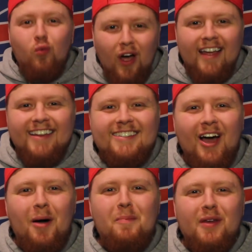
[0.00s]
What is
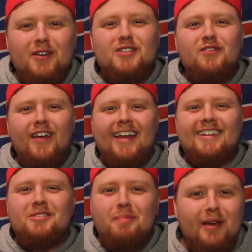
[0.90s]
up, Bills
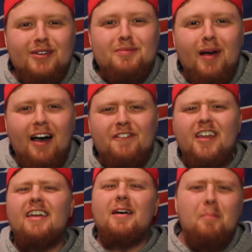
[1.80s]
fans, Bills
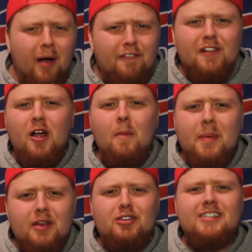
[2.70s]
Mafia, the Buffalo
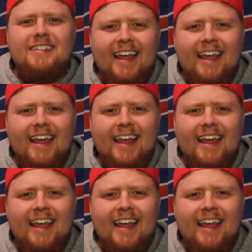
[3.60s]
Bills